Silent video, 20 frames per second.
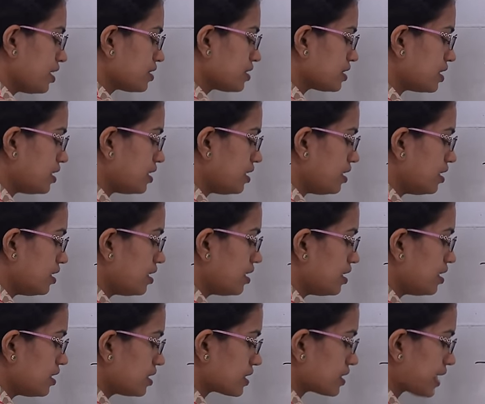the
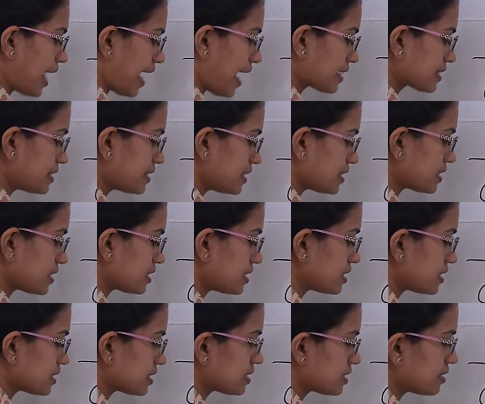taxation
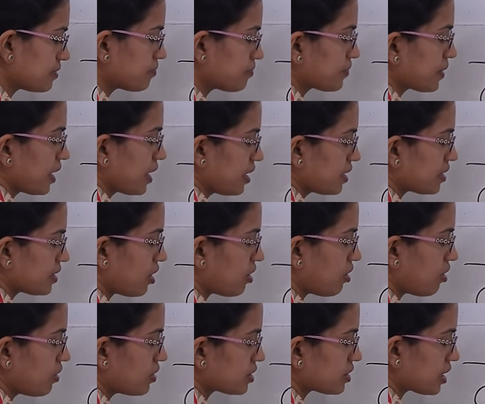system.
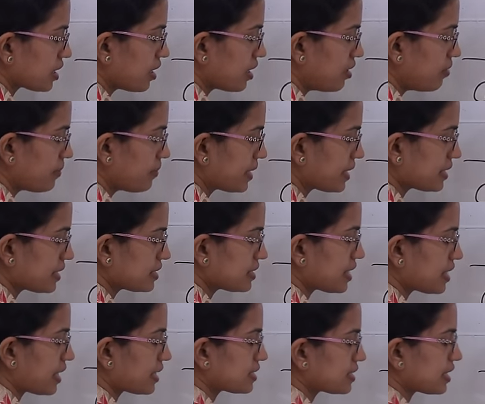Now the government is
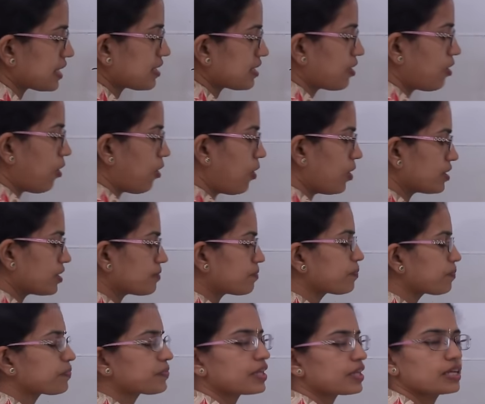taxing
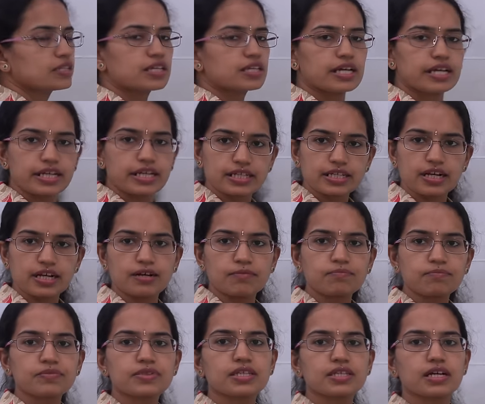on the
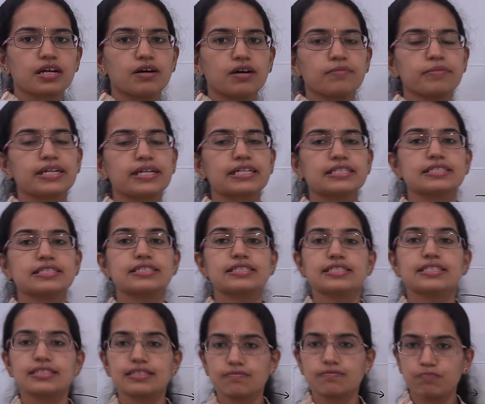income, the government is
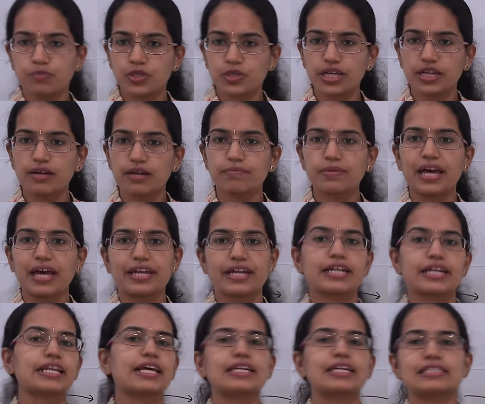putting up
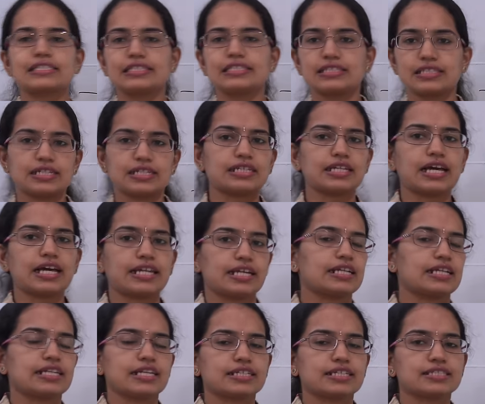direct taxes,
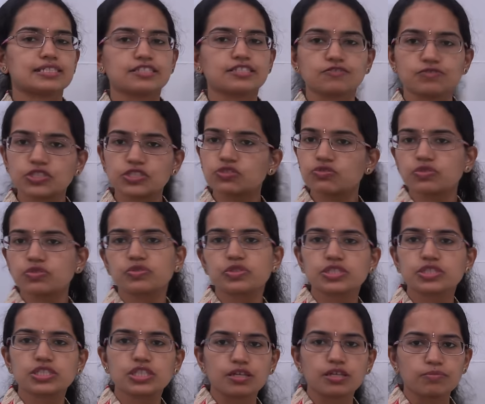indirect taxes, which we would
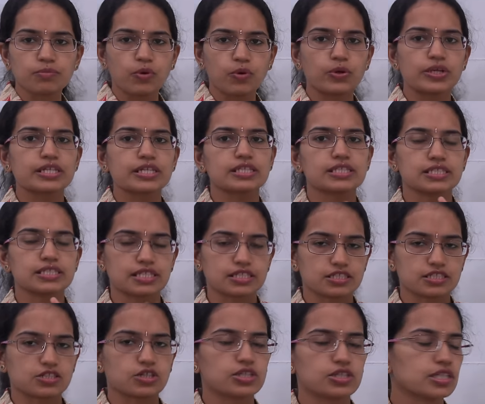see more in the
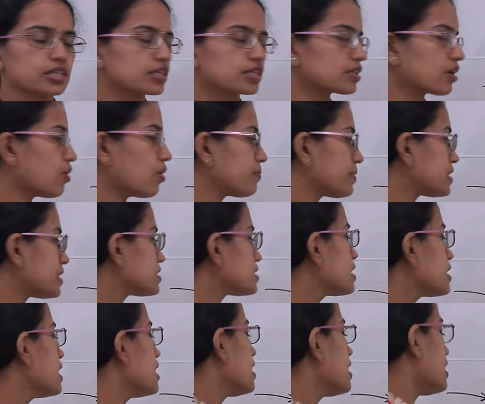section on economics.
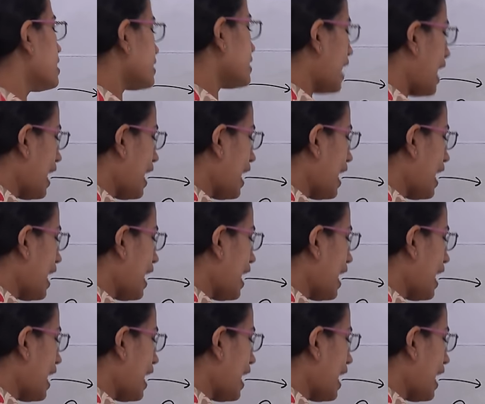The